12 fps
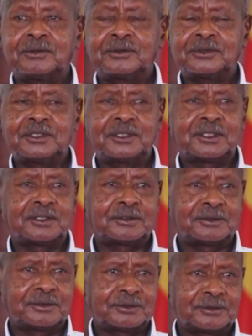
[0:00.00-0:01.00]
on the,
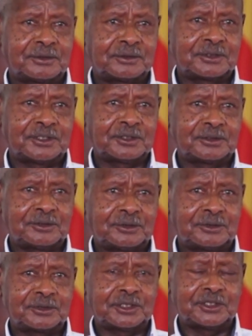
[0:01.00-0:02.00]
on, on the,
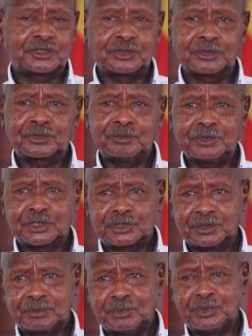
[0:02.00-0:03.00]
on the historical
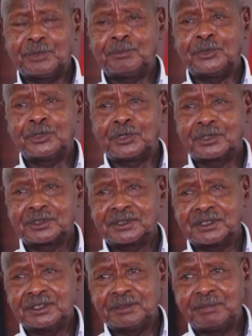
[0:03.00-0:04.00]
mission beyond
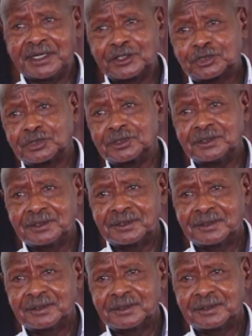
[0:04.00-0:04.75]
liberation.